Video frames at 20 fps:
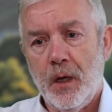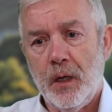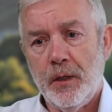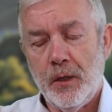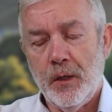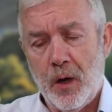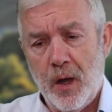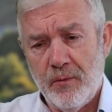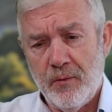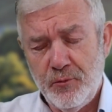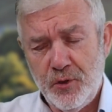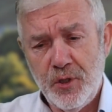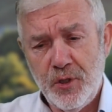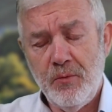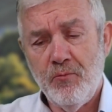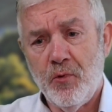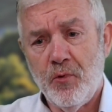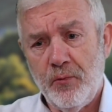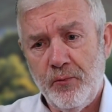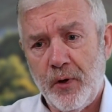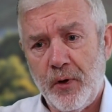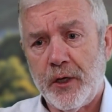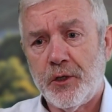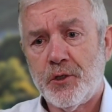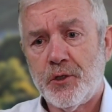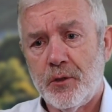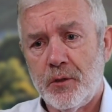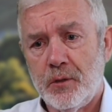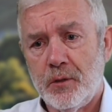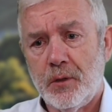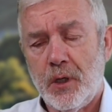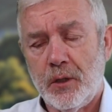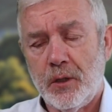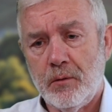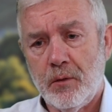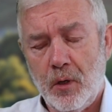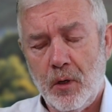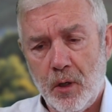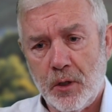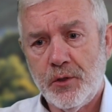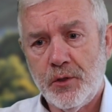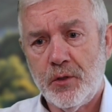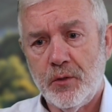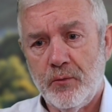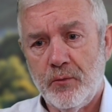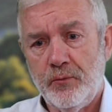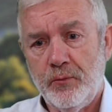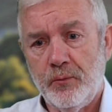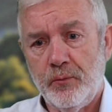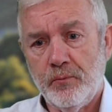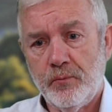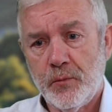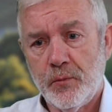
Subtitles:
you know, have deep reflection and lots of